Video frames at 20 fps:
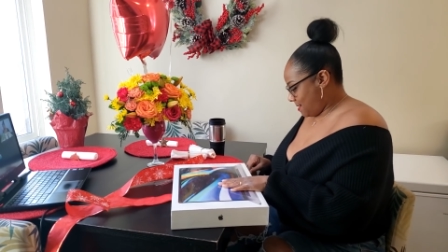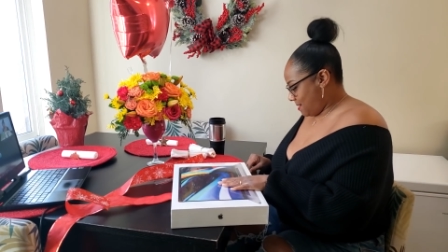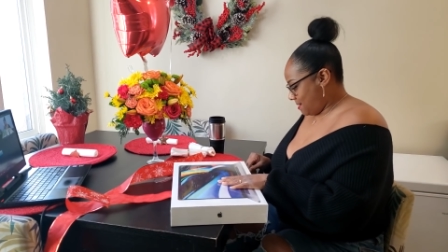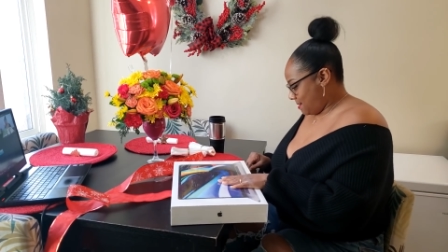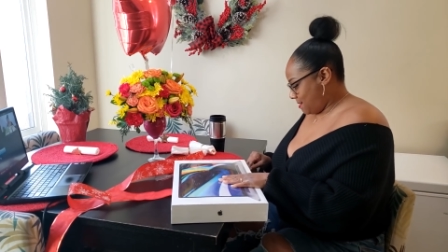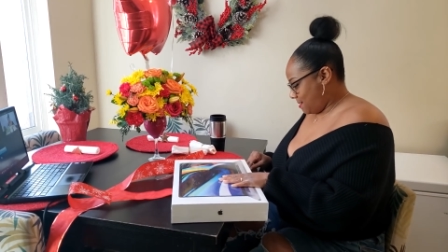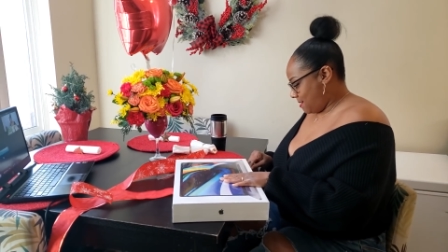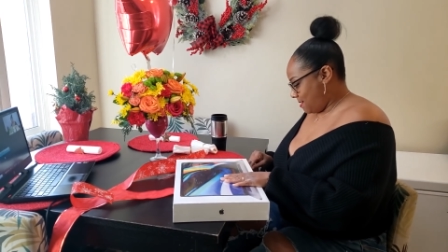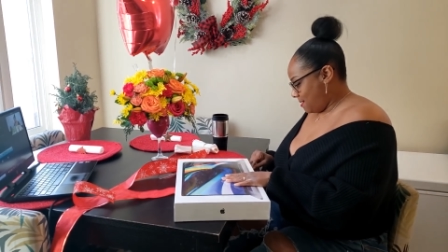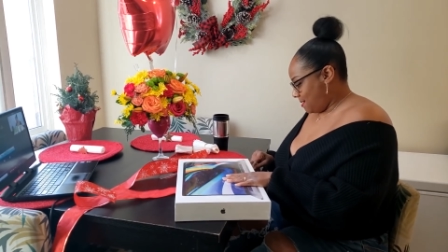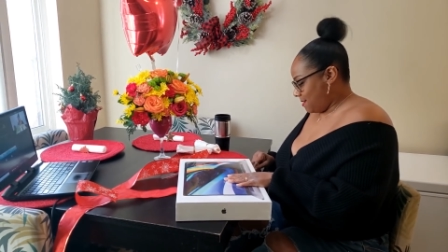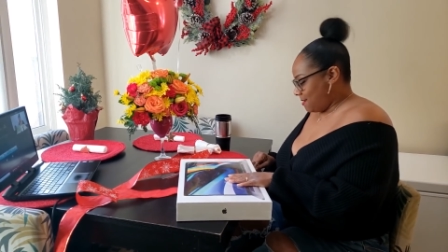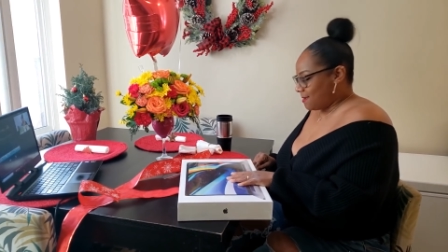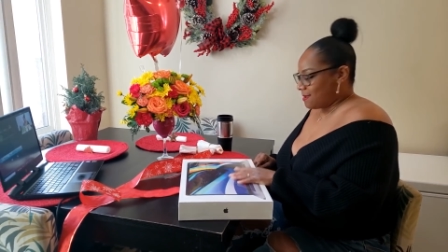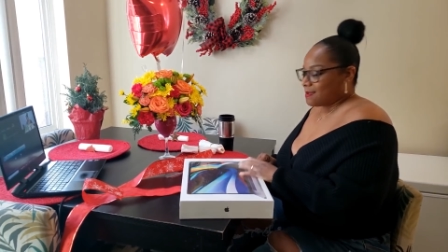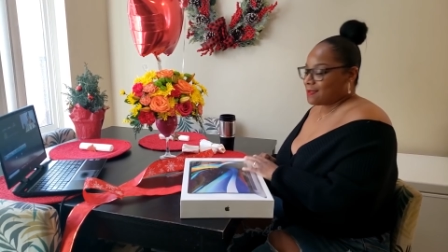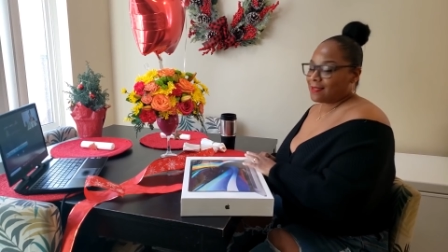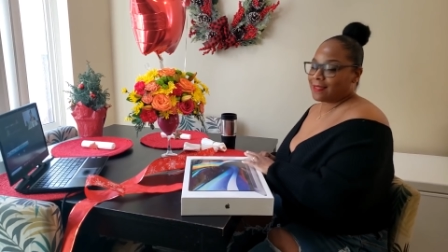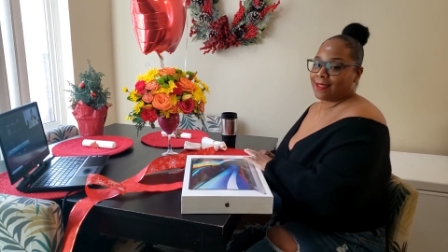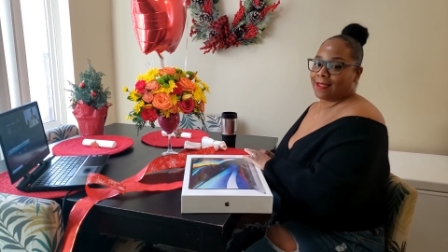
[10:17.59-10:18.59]
Mm-hmm.
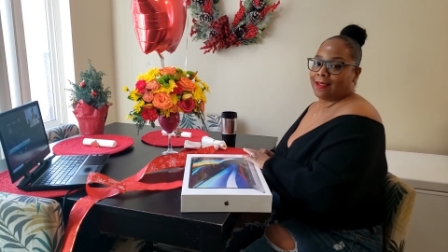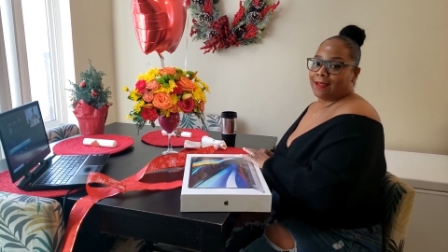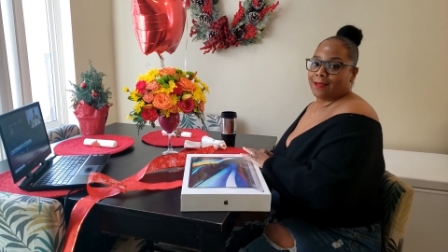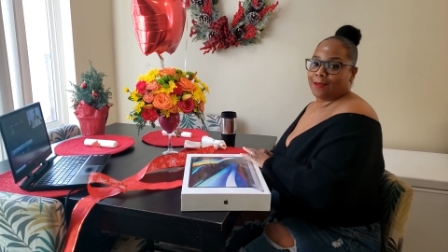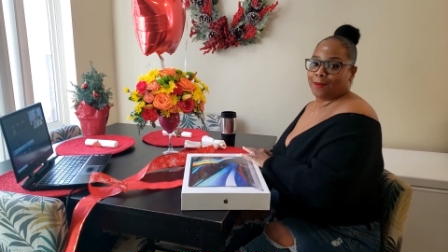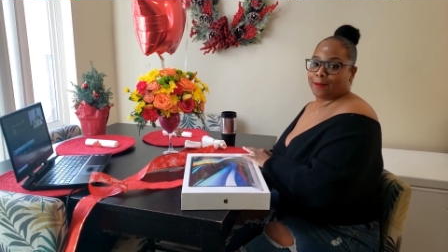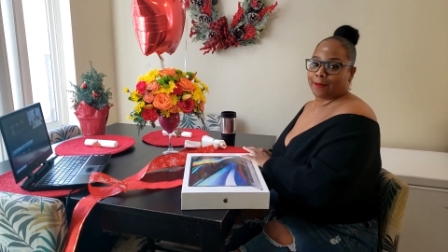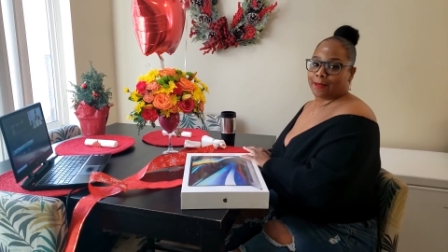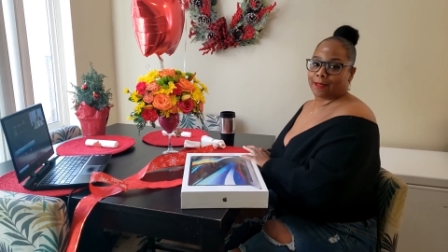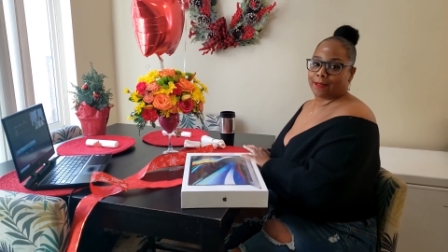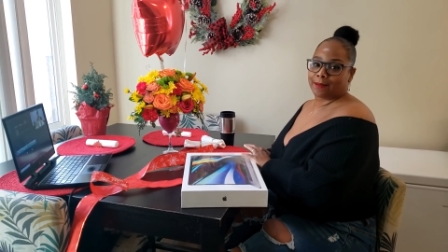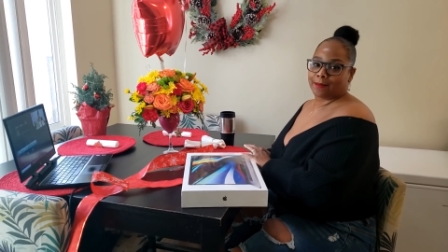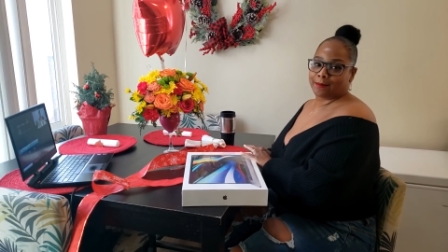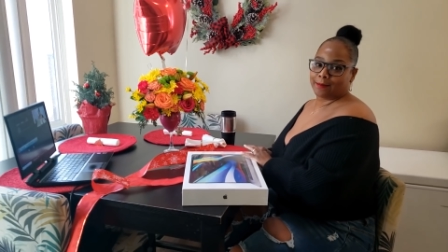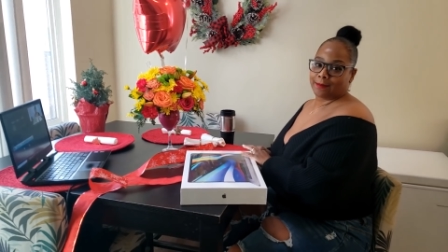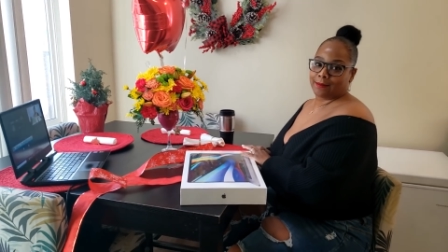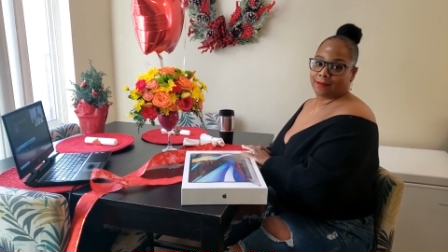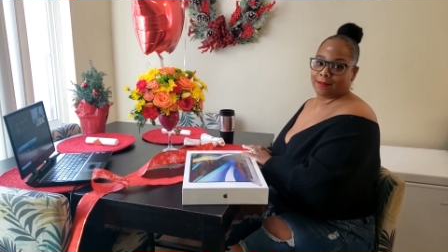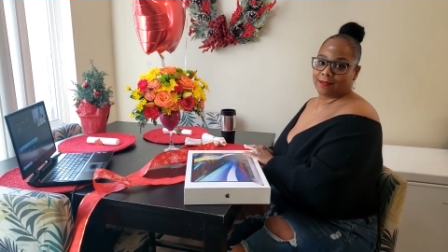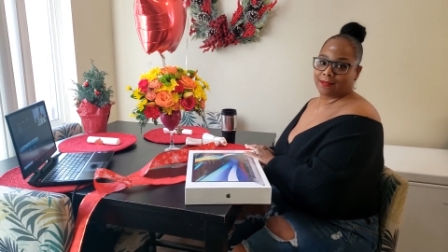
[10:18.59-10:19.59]
Thank you.
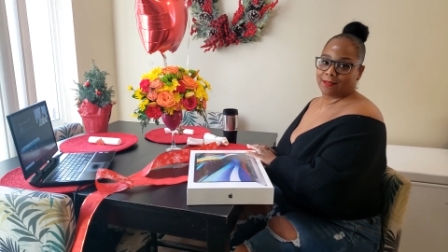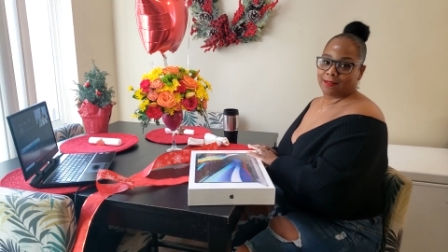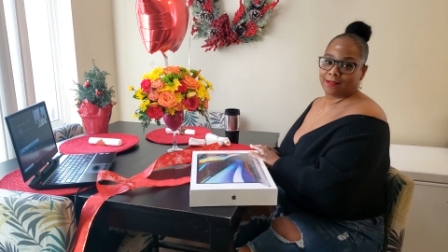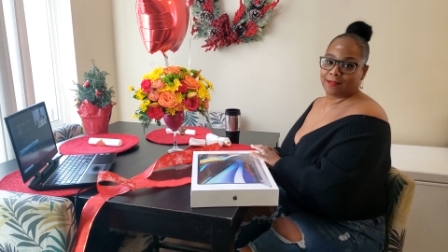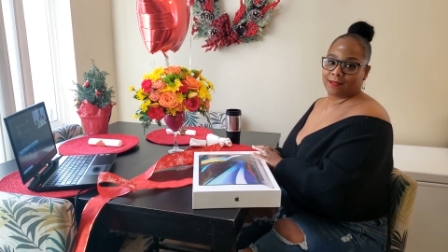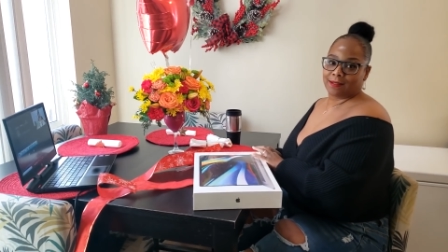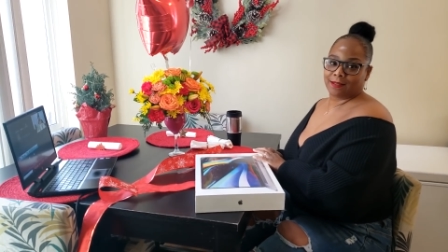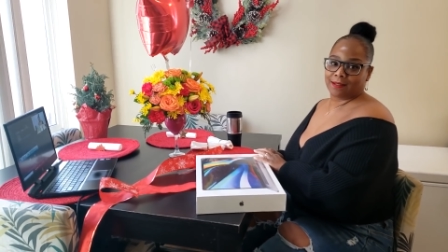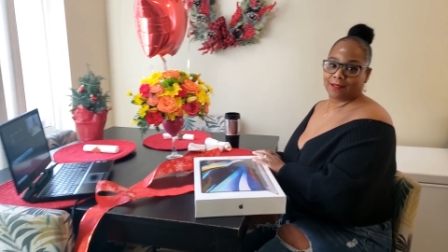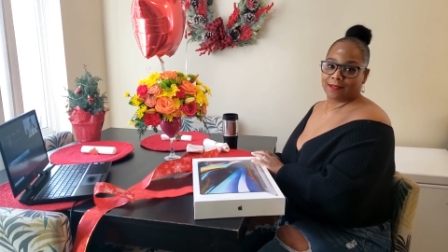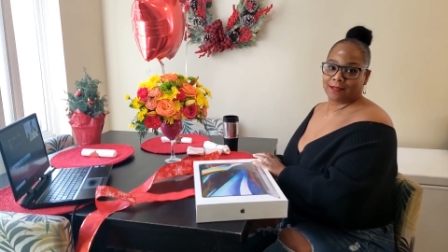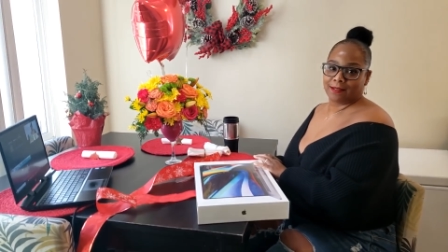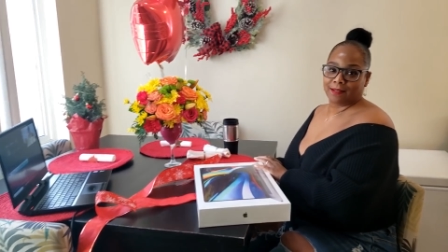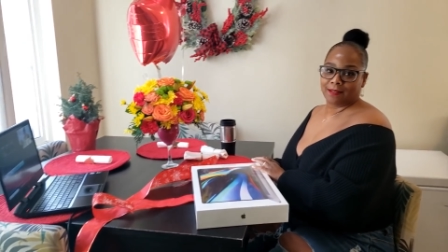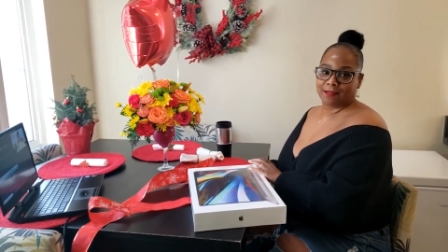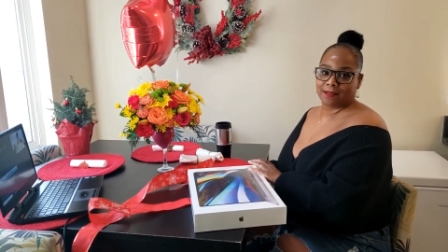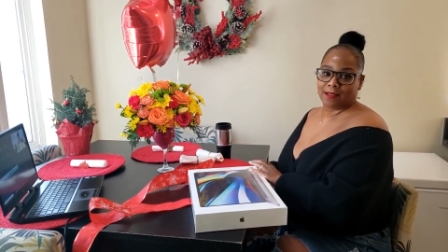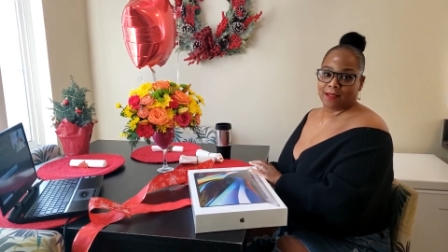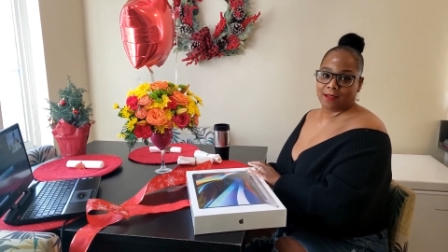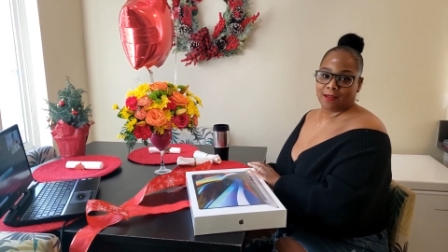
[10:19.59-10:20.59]
Actually, I got it from Best Buy. I'm
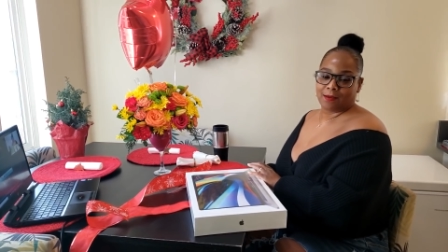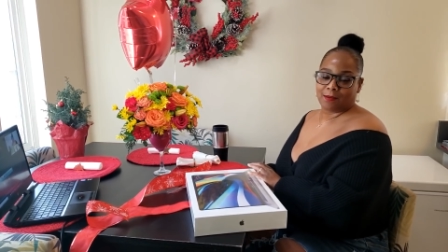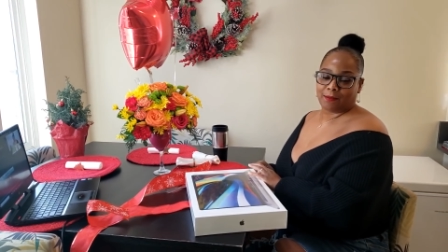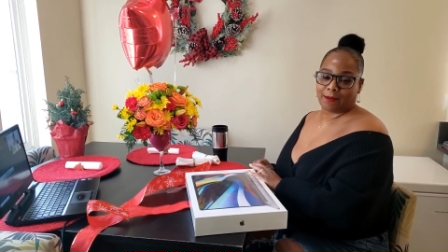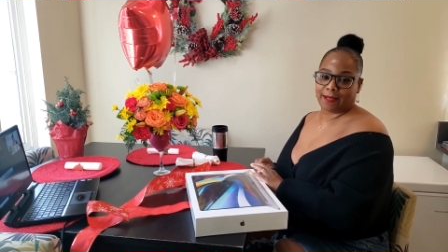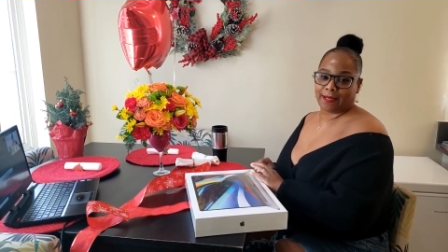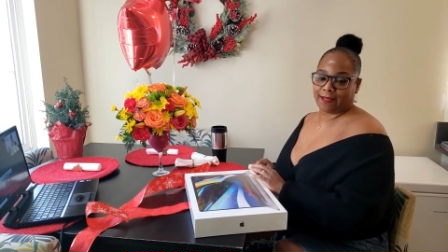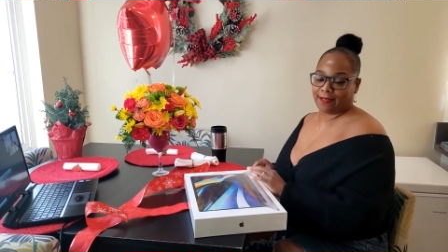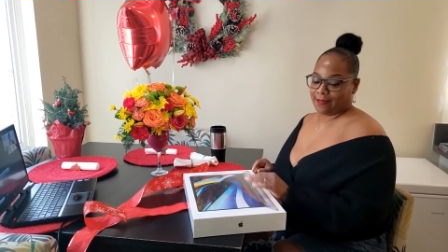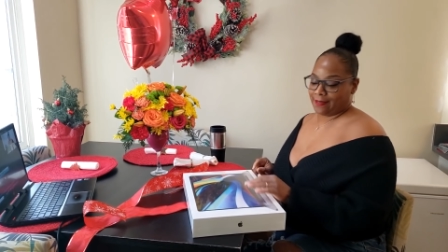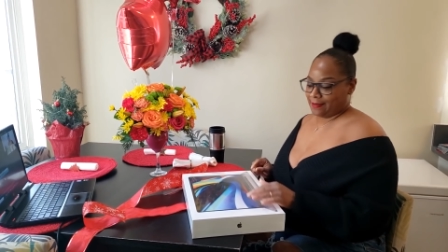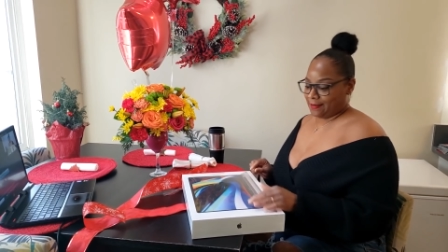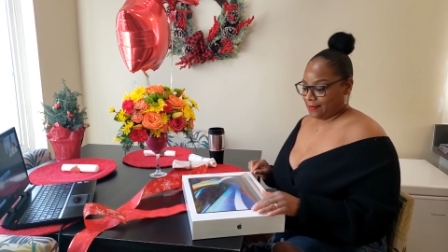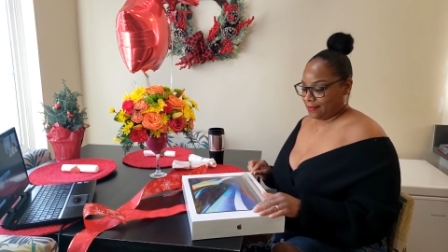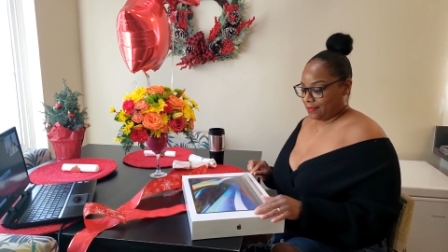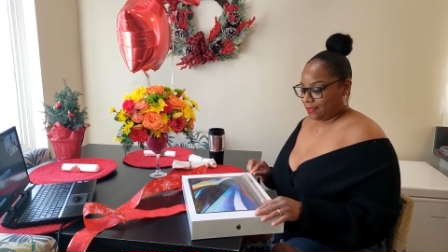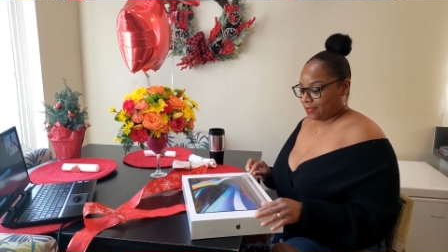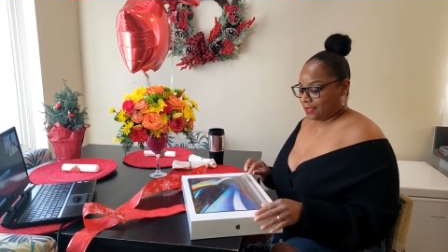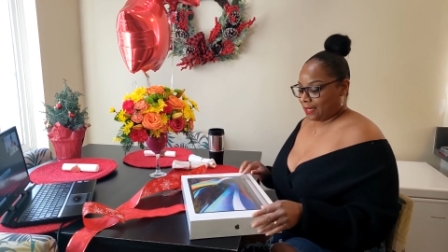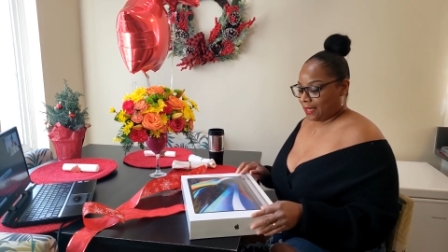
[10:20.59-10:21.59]
sorry. Wait, Apple
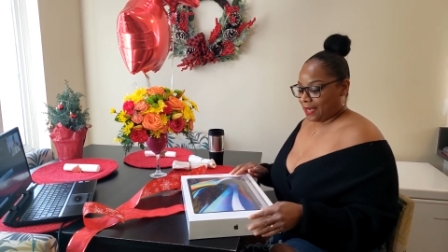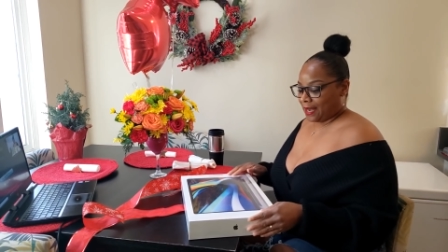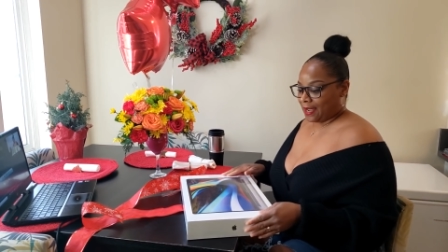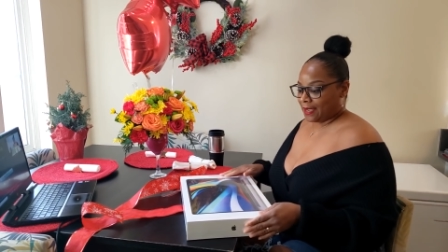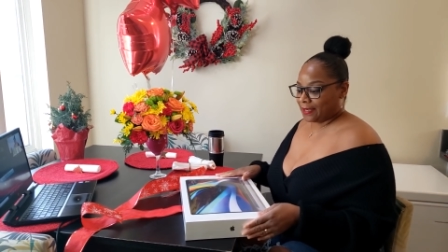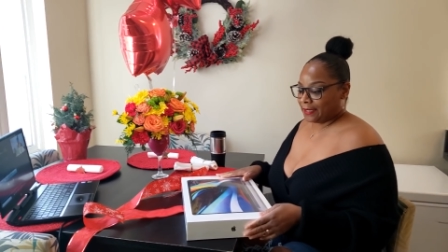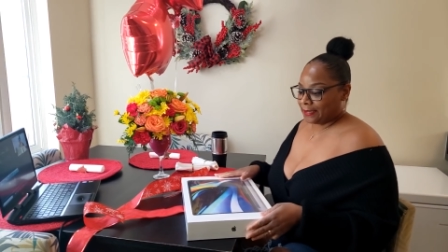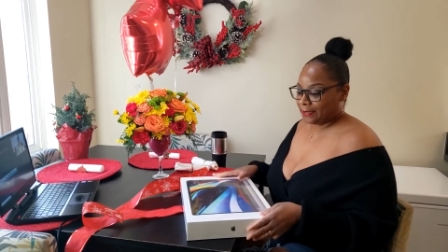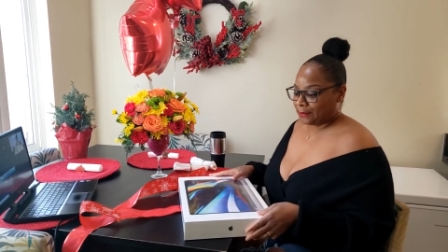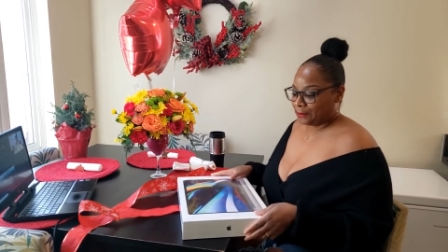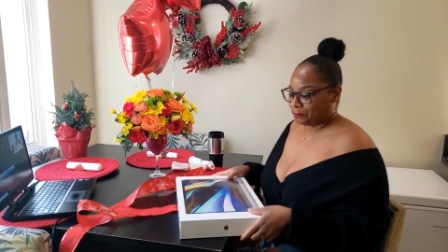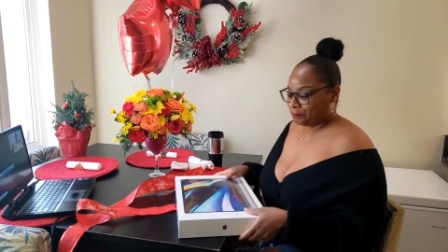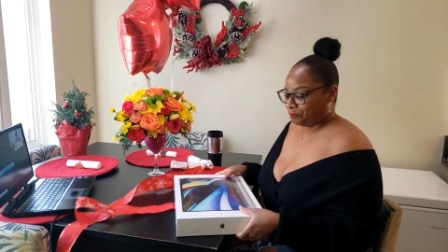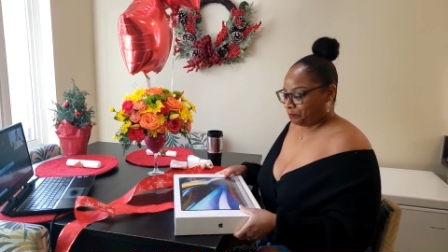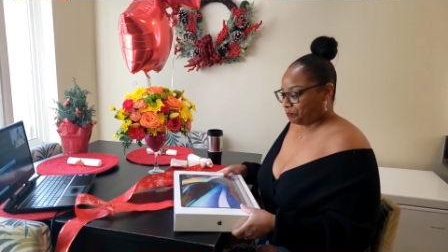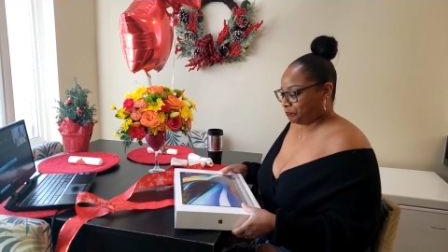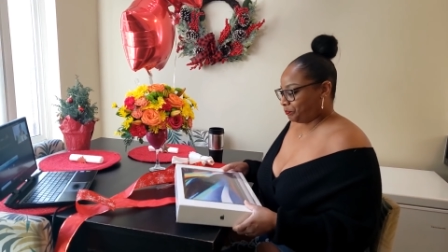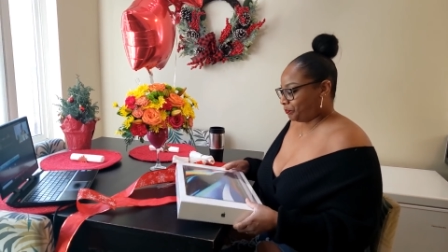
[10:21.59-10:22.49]
was going to take too I, long. Um,